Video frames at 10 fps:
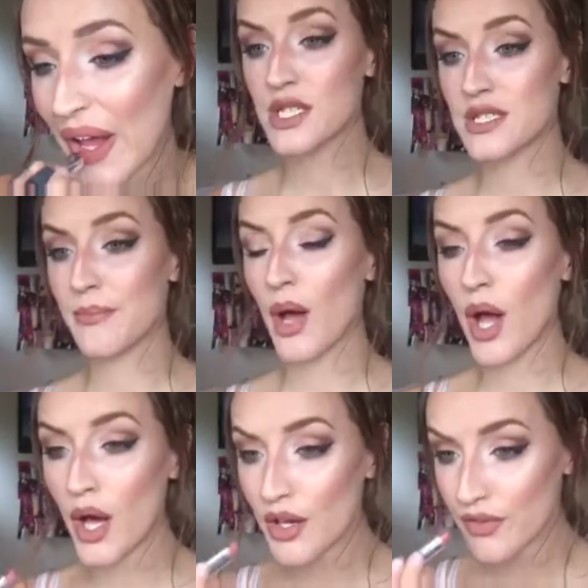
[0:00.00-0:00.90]
just the
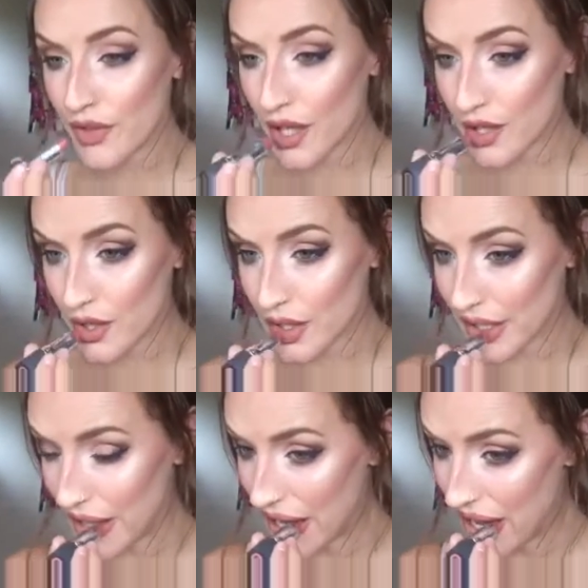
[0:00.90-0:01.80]
perfect
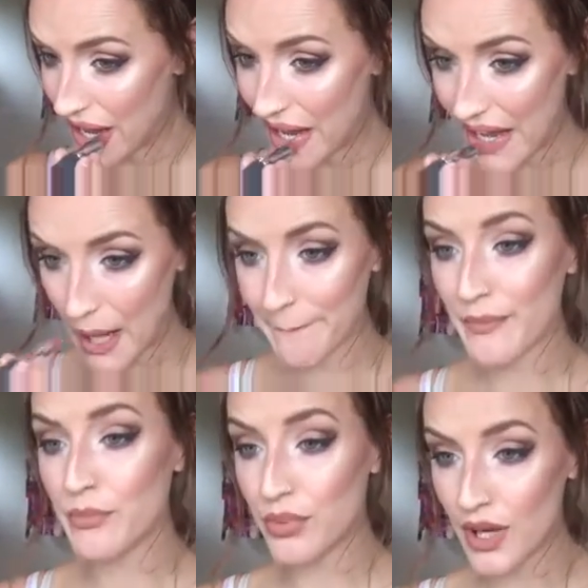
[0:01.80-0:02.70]
um,
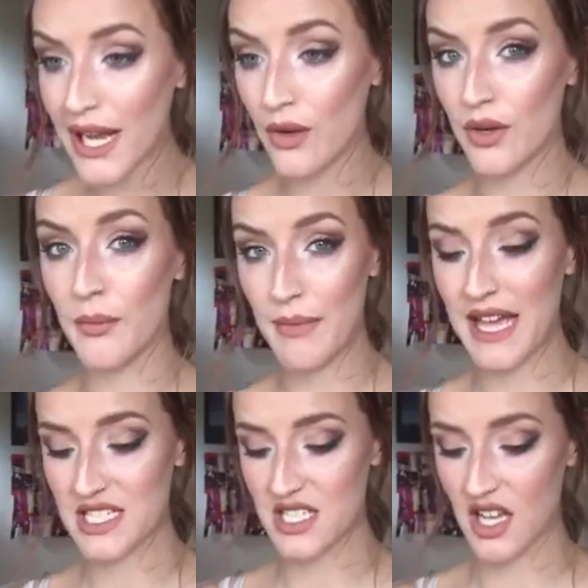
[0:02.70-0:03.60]
brown
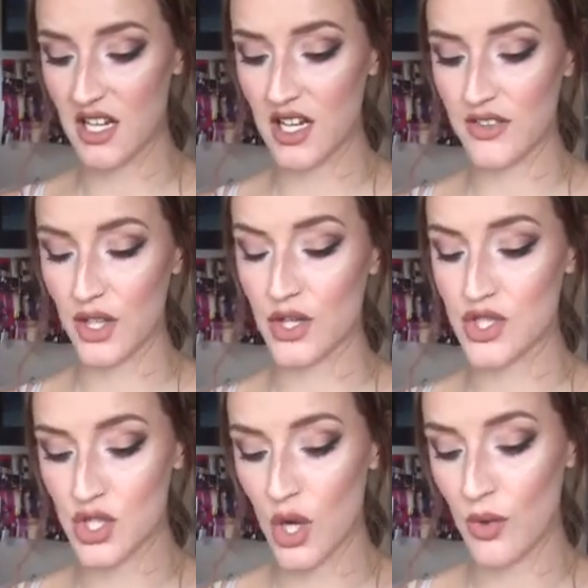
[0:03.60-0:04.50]
matte colour that goes
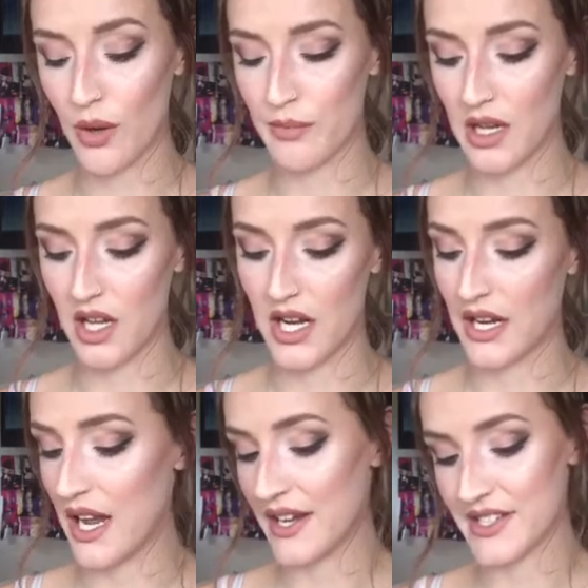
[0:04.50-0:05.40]
so well with my
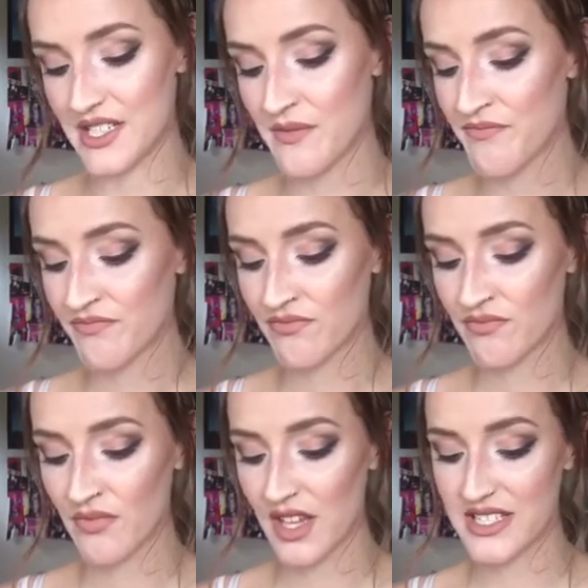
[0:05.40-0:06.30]
liner and
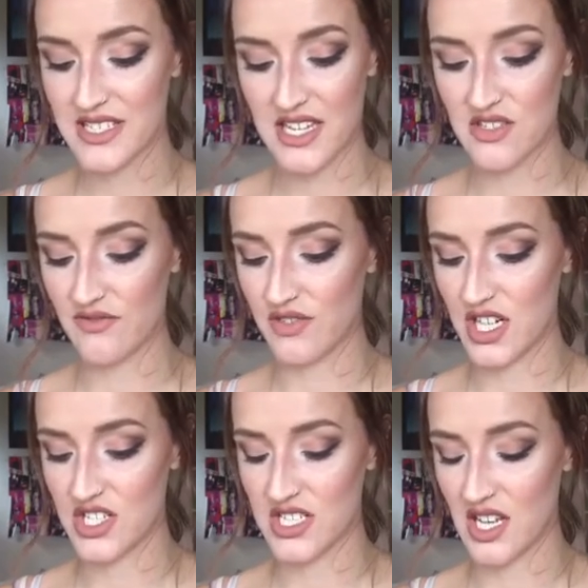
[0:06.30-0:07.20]
it stays on for
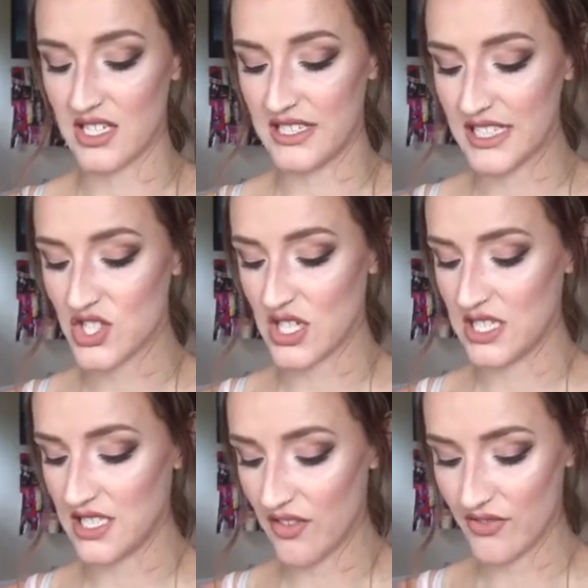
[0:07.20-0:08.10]
ages. I
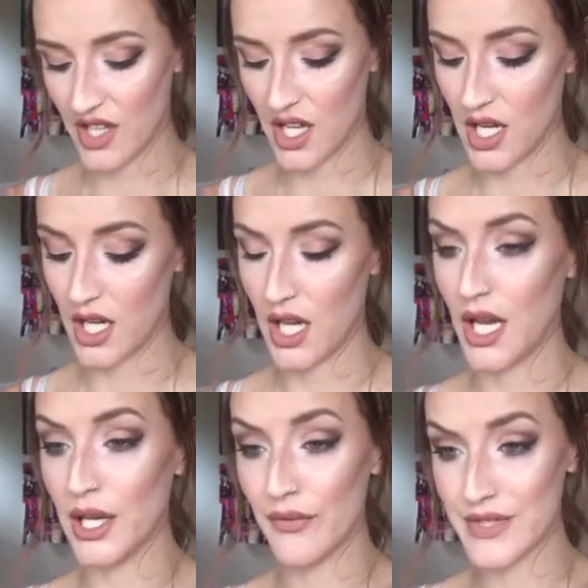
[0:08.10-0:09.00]
literally love the colour. I
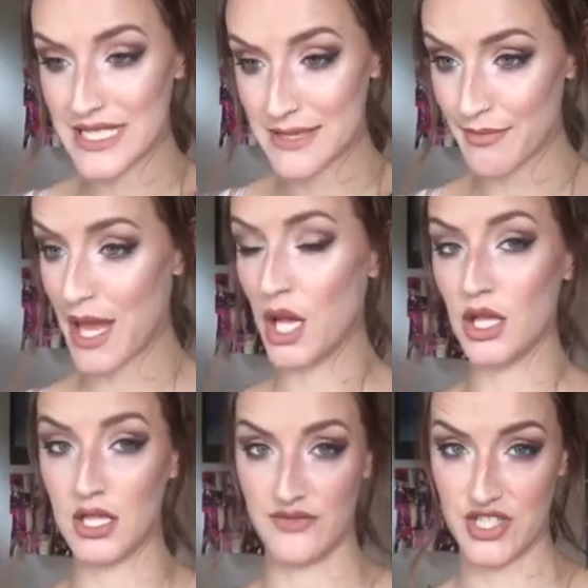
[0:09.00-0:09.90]
love the smell.
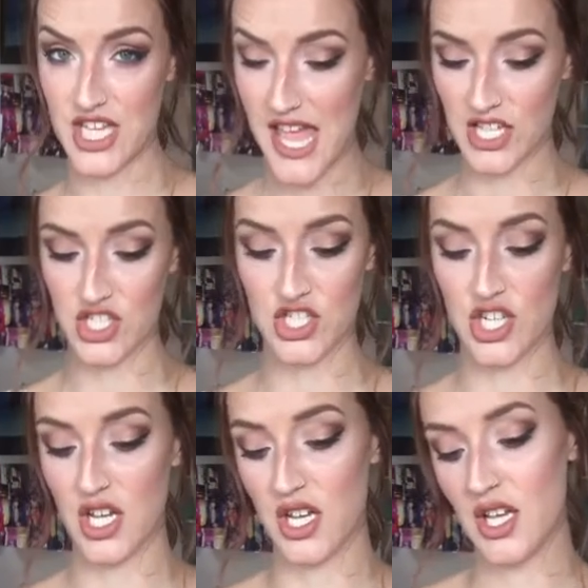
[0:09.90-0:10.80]
I love the
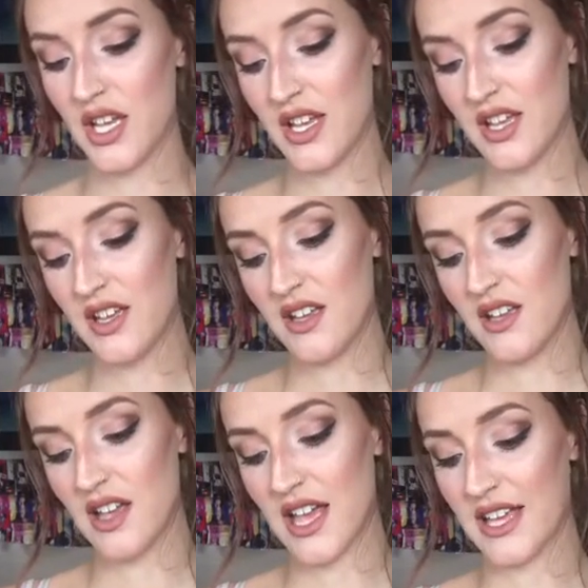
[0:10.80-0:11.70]
texture.
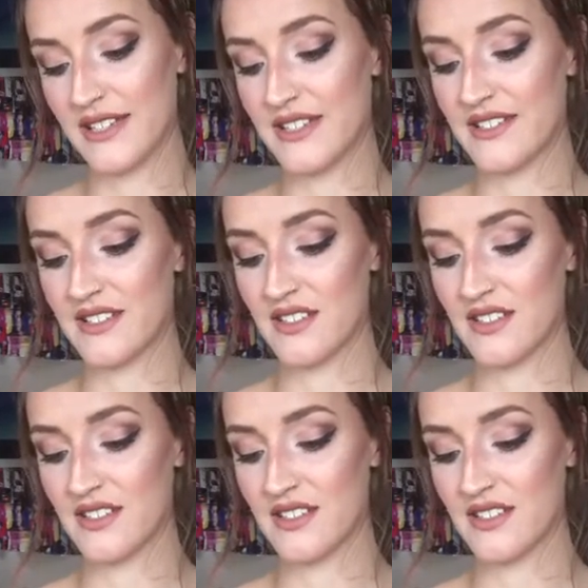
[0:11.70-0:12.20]
And